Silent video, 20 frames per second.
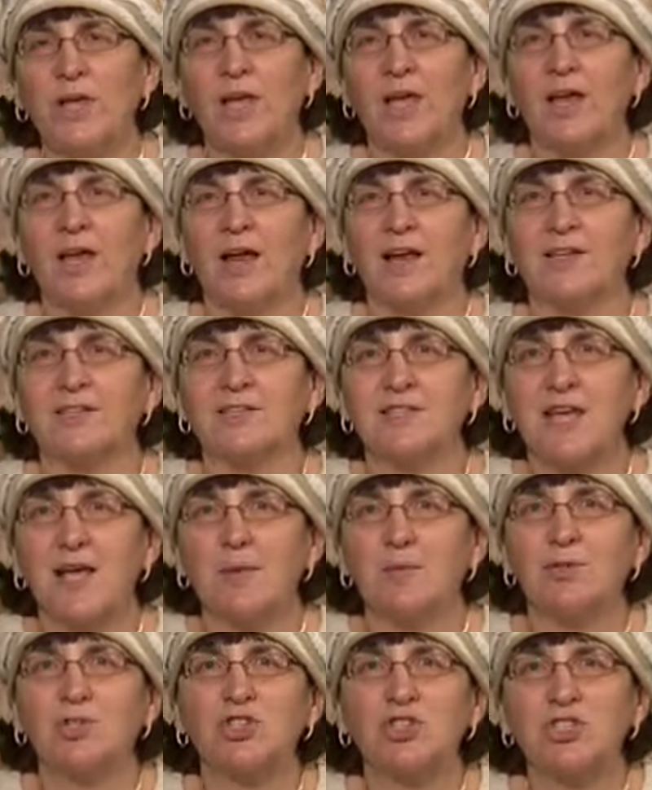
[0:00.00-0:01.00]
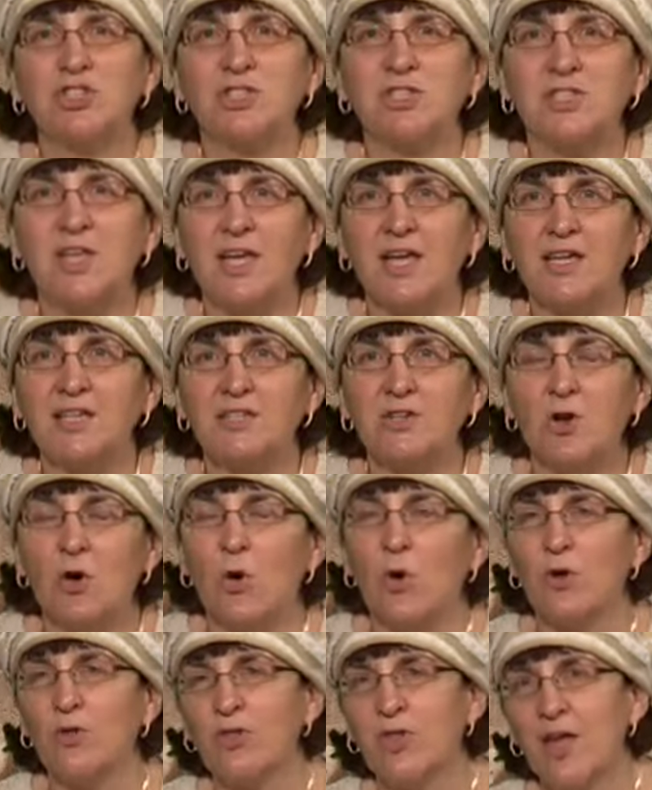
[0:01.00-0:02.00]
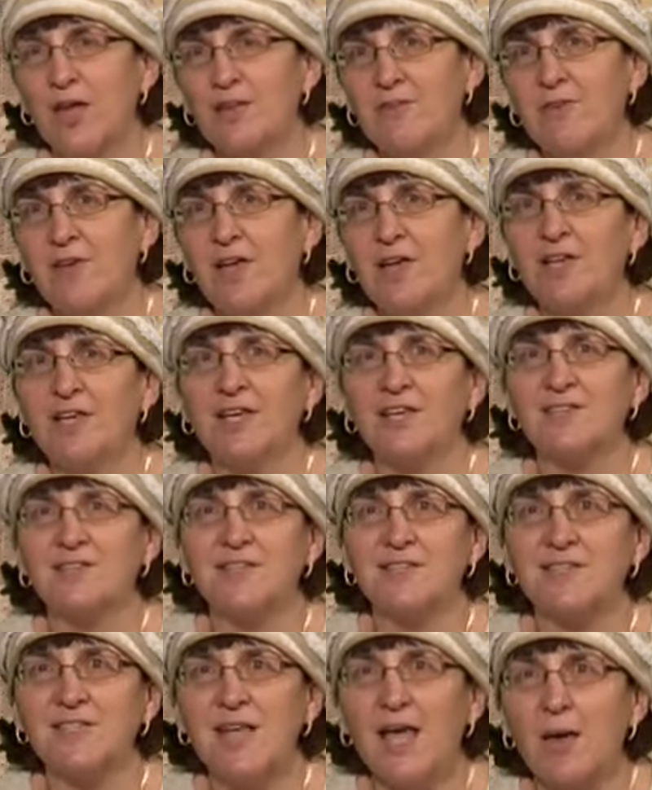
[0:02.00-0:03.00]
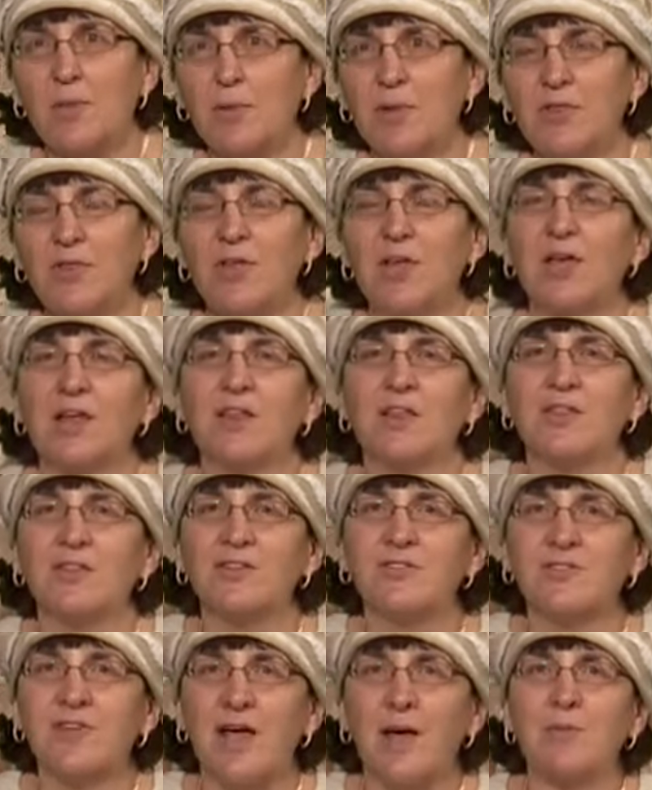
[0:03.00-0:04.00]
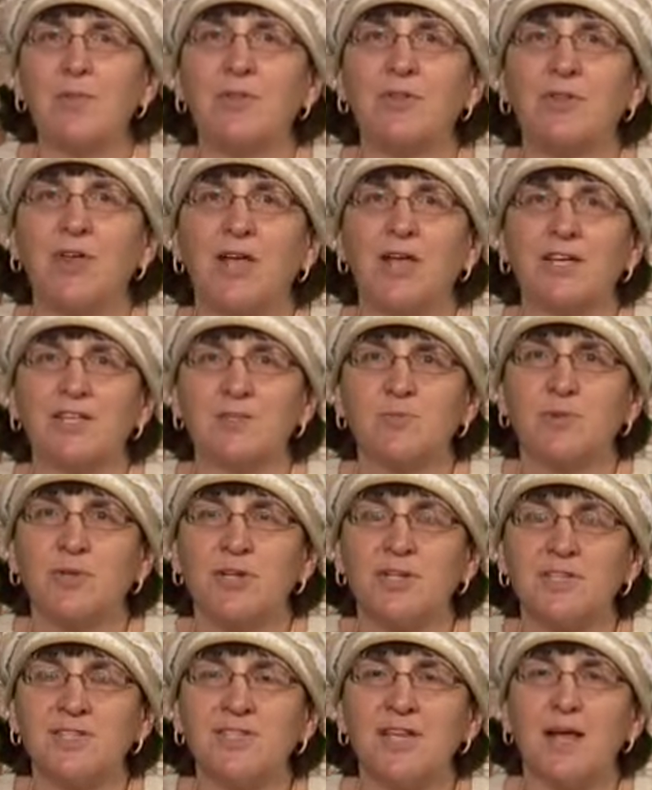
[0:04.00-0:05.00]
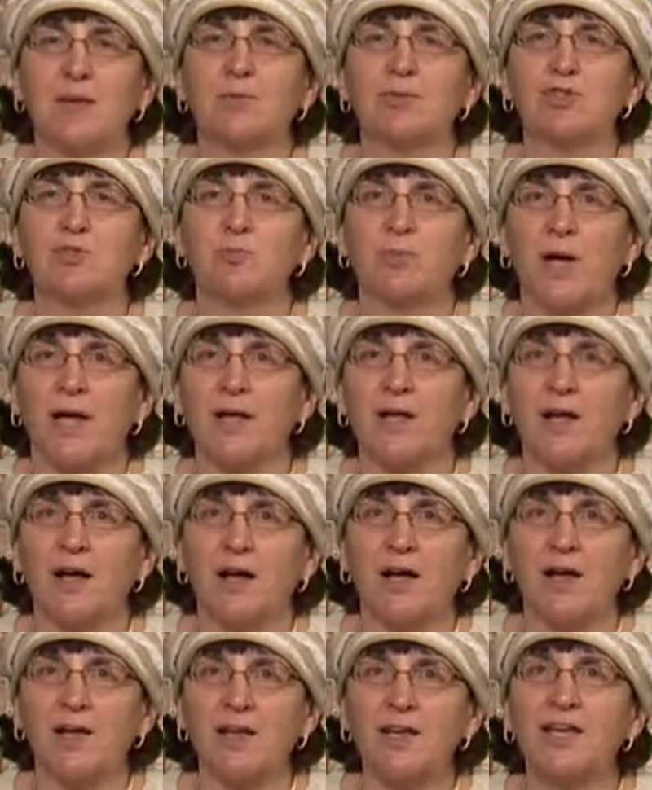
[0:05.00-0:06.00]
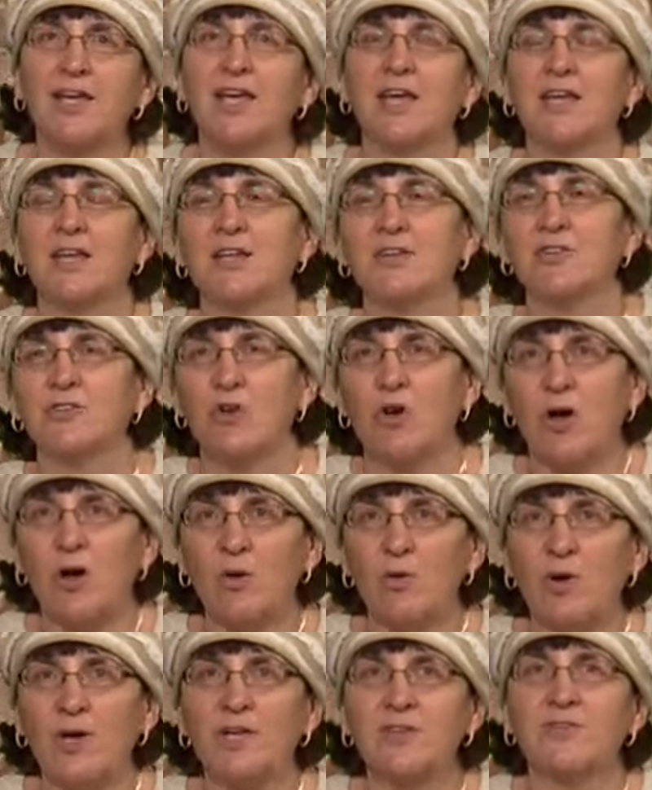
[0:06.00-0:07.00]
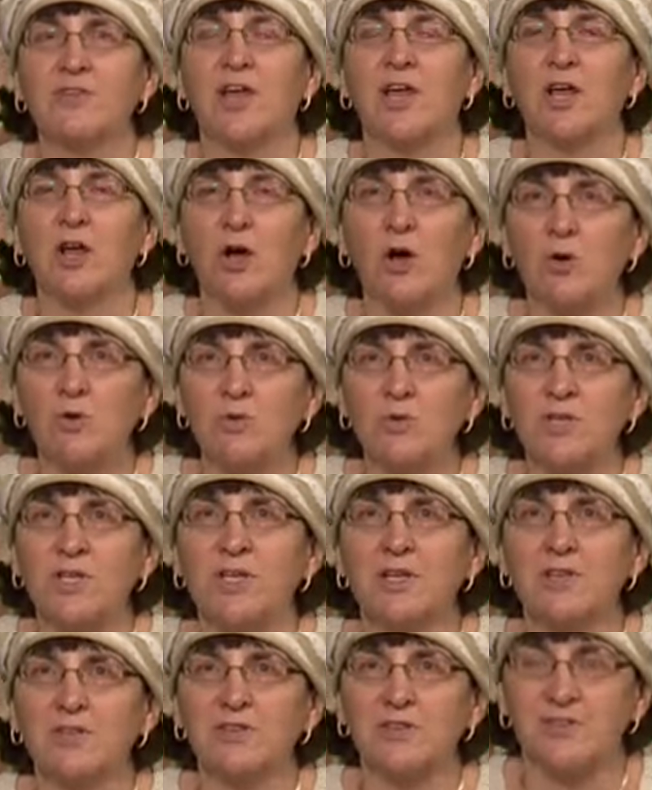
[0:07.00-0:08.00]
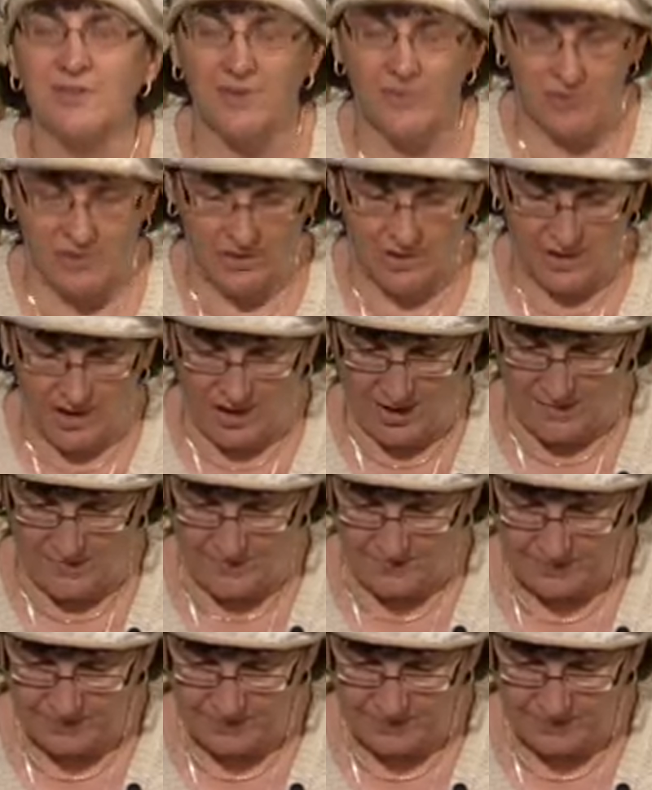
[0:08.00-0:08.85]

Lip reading: cannot establish this date or that date as the Sabbath. The Sabbath day has been established by God. It is always and only the 7th day.